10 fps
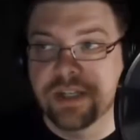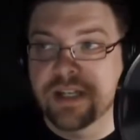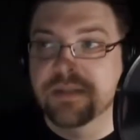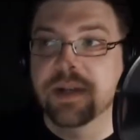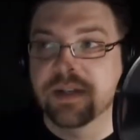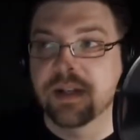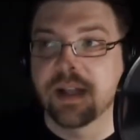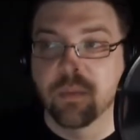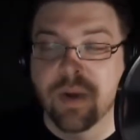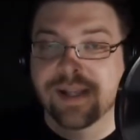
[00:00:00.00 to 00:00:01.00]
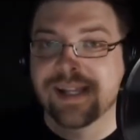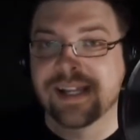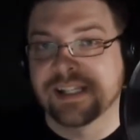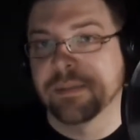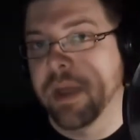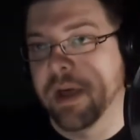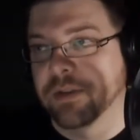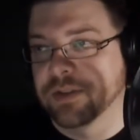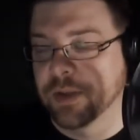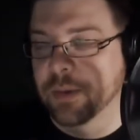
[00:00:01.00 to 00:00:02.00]
does mention like, what's that smell?
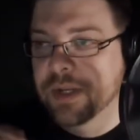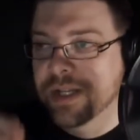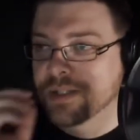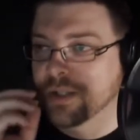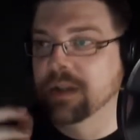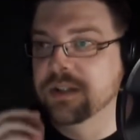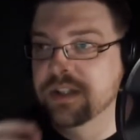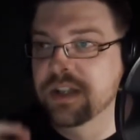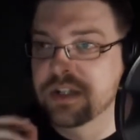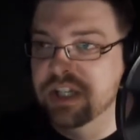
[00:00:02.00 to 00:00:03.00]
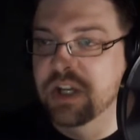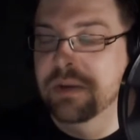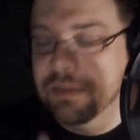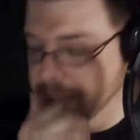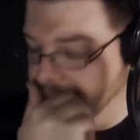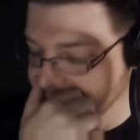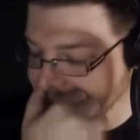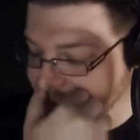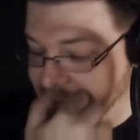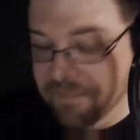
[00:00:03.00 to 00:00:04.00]
So, so there's there's human
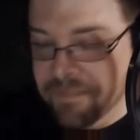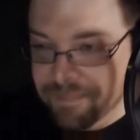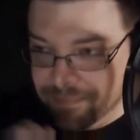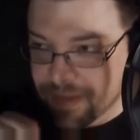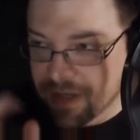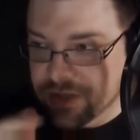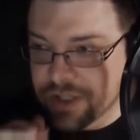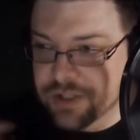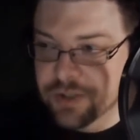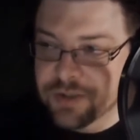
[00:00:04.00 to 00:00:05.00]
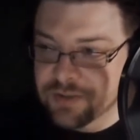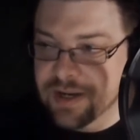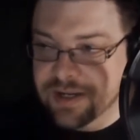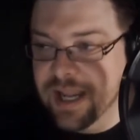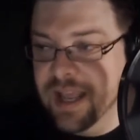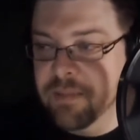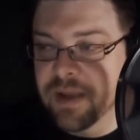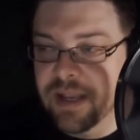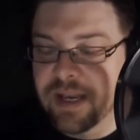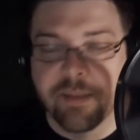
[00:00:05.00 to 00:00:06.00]
burning here. She turns around to
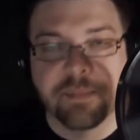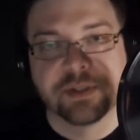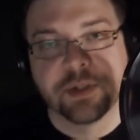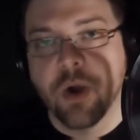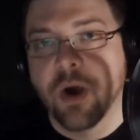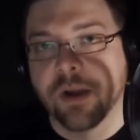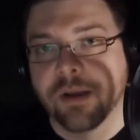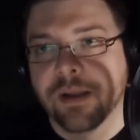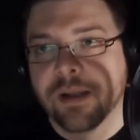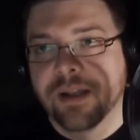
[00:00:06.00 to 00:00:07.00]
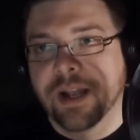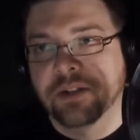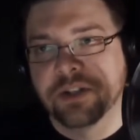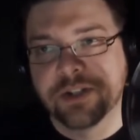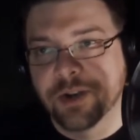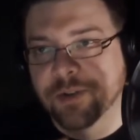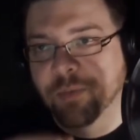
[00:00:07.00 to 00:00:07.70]
Emma, and Emma's gone. And she starts